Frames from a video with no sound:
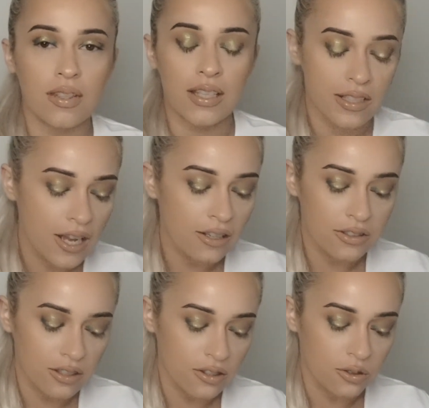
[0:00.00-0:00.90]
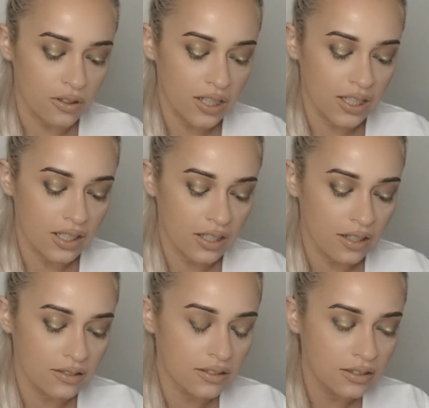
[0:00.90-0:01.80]
It tells a story, you
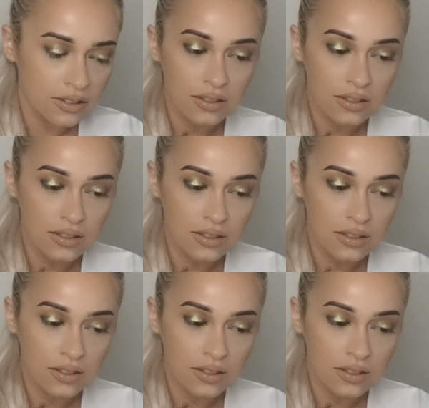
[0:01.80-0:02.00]
know?